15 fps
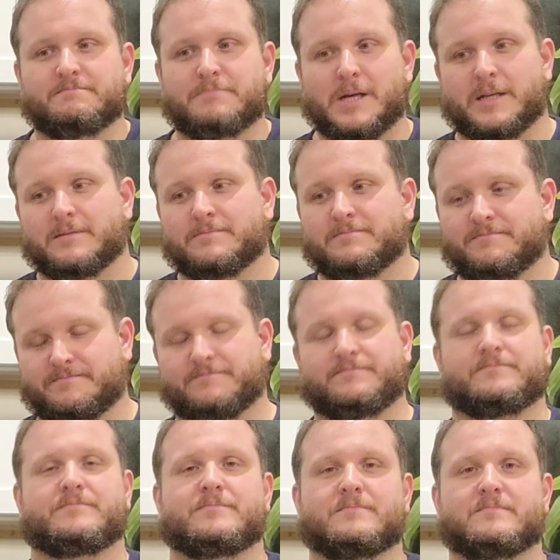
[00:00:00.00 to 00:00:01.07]
But
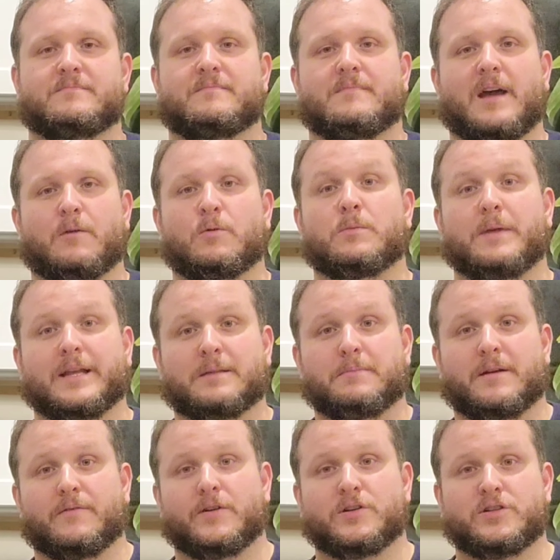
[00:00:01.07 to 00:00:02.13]
I will make the
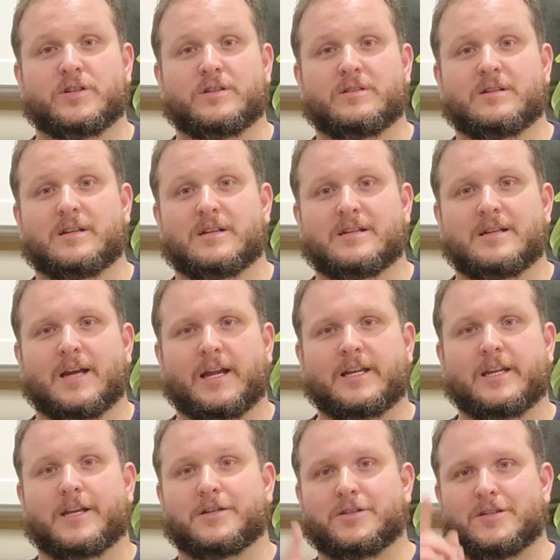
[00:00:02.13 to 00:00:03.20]
beverage and
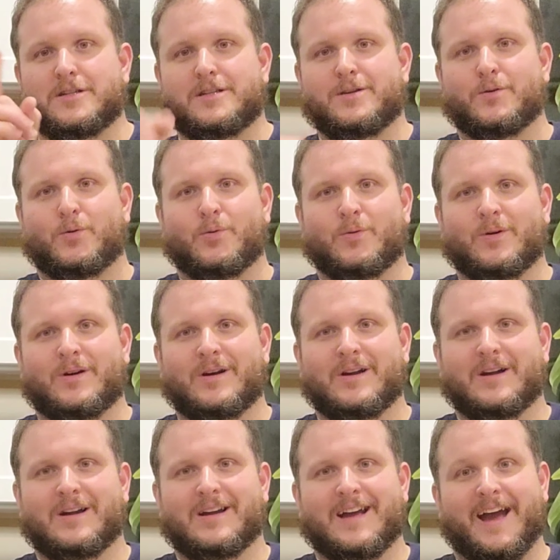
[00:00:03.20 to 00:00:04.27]
teach you
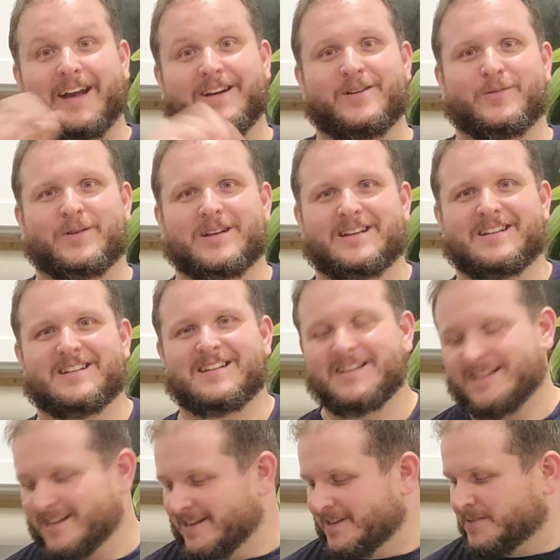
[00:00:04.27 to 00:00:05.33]
how to do it.
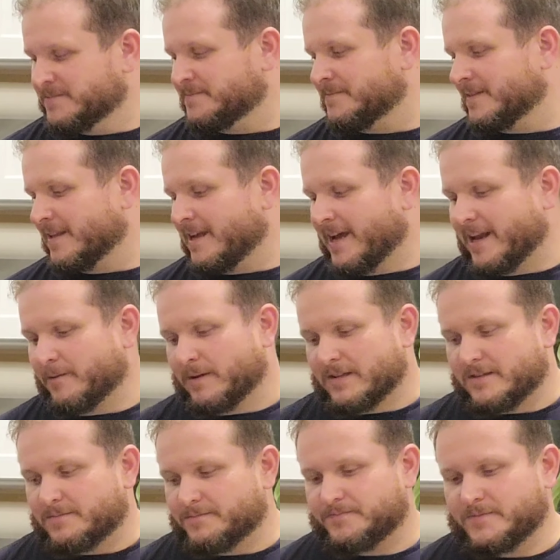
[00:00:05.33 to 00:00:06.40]

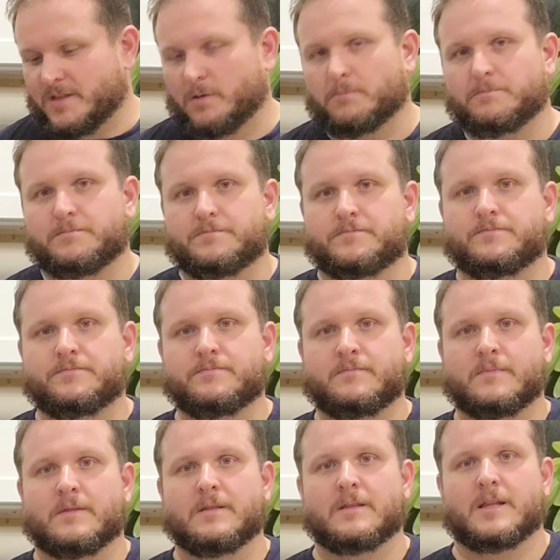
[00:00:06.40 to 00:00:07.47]
Anyways, so
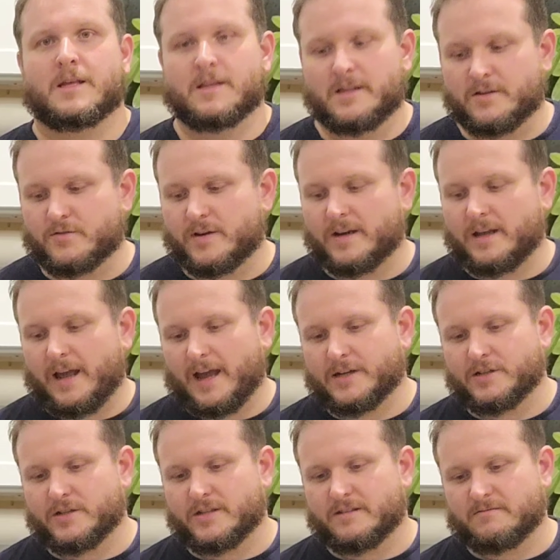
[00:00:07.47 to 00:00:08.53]
this drink
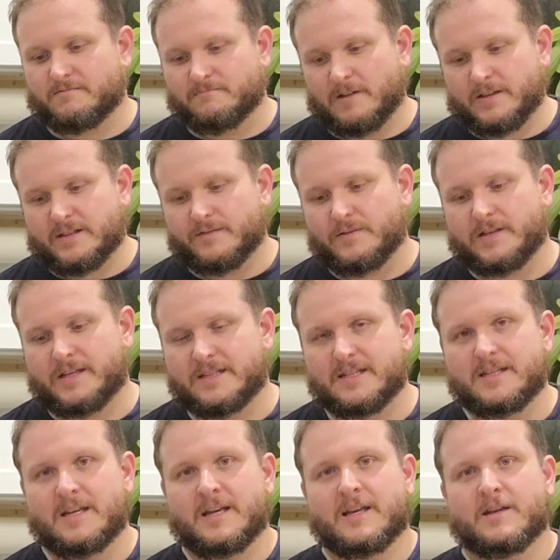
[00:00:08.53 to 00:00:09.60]
actually is relatively
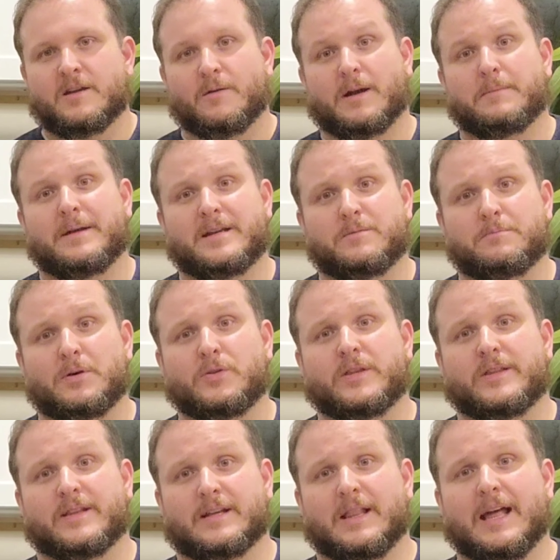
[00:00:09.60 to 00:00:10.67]
easy. I recommend you build
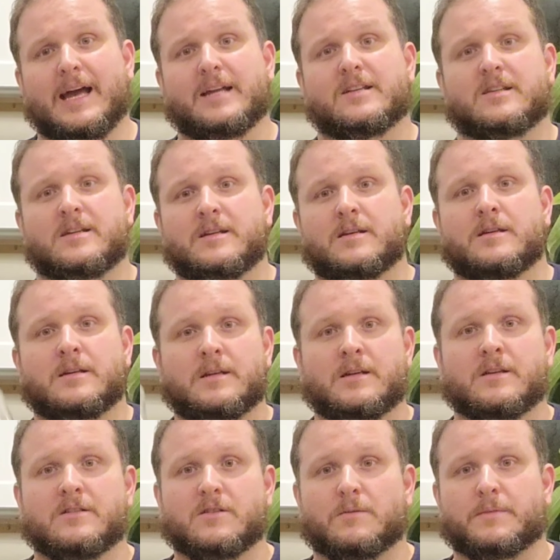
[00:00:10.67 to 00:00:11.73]
it in the glass.
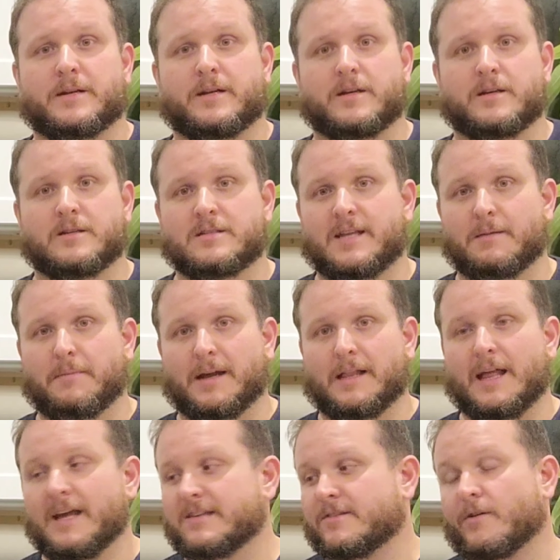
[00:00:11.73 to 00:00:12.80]
So I'm going to take my
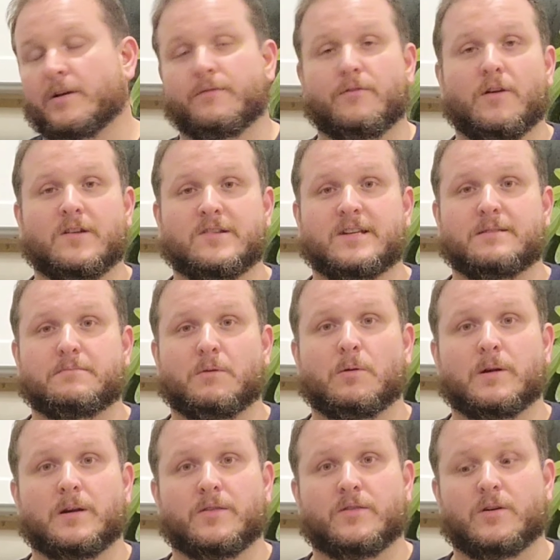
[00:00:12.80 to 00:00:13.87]
glass, I already frosted it, but
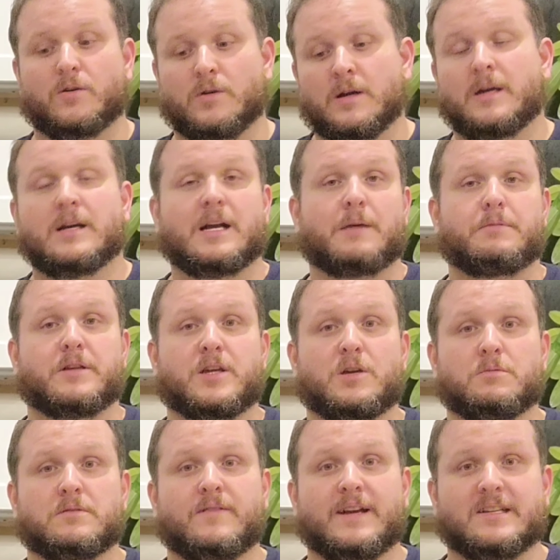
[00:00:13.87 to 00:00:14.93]
we're going to throw a couple of
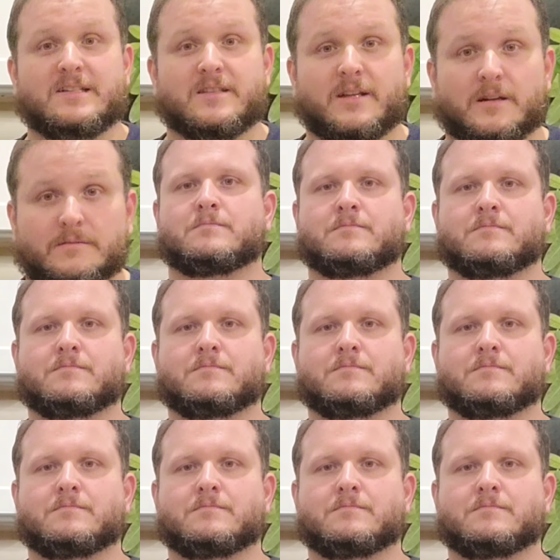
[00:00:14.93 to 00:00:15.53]
cubes of ice in there.